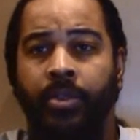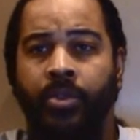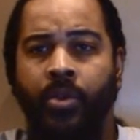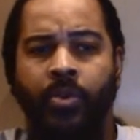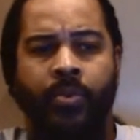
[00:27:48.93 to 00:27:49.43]

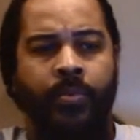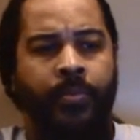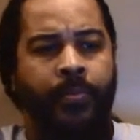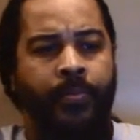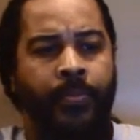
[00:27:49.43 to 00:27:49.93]
So
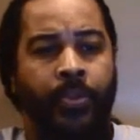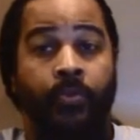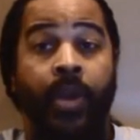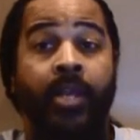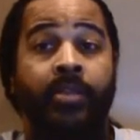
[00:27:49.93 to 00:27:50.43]
the
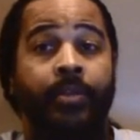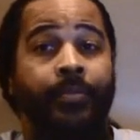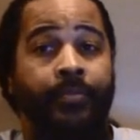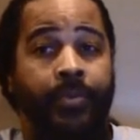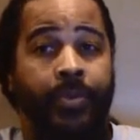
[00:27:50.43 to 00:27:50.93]
rest
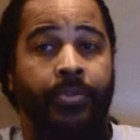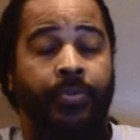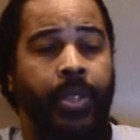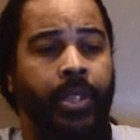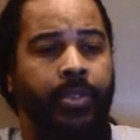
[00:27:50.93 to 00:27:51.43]
of the verse
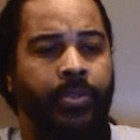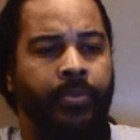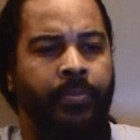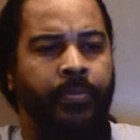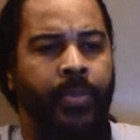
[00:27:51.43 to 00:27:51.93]

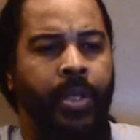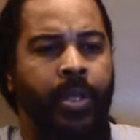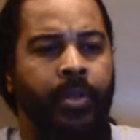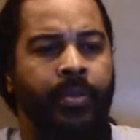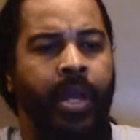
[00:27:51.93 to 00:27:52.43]
reads,
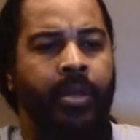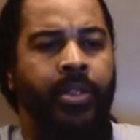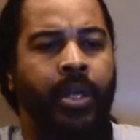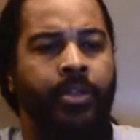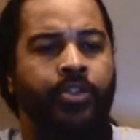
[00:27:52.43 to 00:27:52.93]
thou
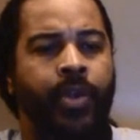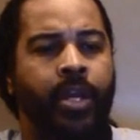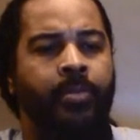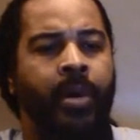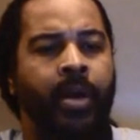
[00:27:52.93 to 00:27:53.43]
shalt tread
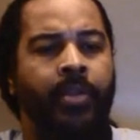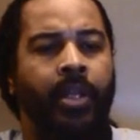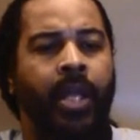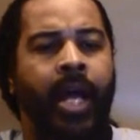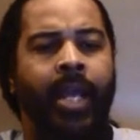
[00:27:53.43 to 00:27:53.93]
upon the
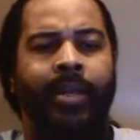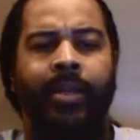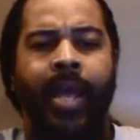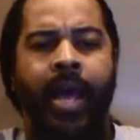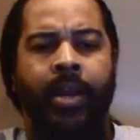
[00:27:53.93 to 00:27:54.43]
lion
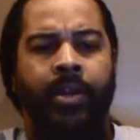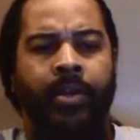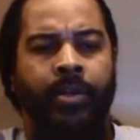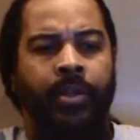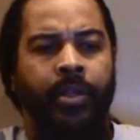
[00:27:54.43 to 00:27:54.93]
and adder,
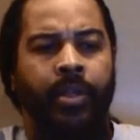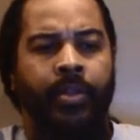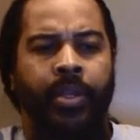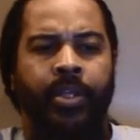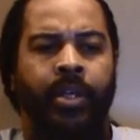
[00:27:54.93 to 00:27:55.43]

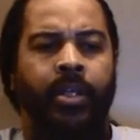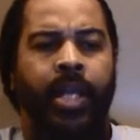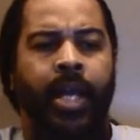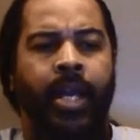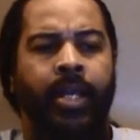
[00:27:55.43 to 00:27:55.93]
the young
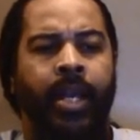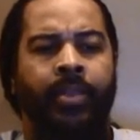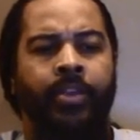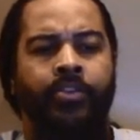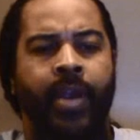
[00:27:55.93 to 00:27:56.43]
lion
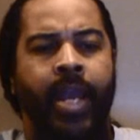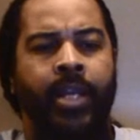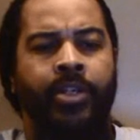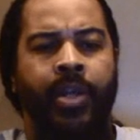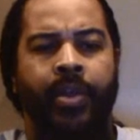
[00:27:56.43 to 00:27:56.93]
and the
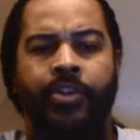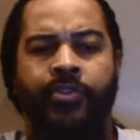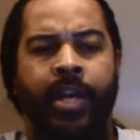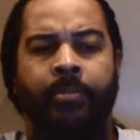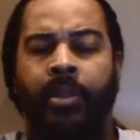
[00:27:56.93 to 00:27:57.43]
dragon shall thou
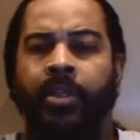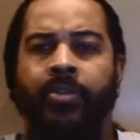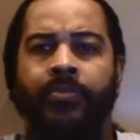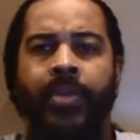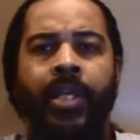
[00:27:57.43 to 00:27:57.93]
trample
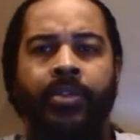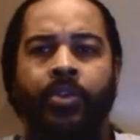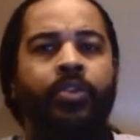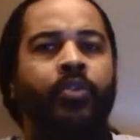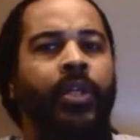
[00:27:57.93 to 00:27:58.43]
under feet. So
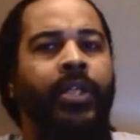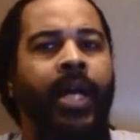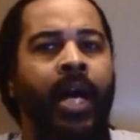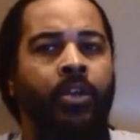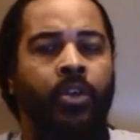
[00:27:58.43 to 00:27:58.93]
he's going to
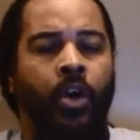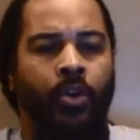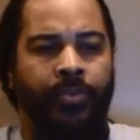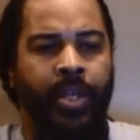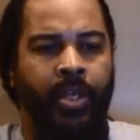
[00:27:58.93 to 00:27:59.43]
conquer
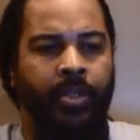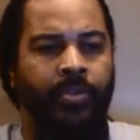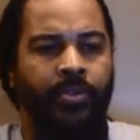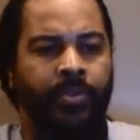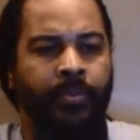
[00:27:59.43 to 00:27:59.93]
all
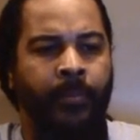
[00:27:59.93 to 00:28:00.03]
things.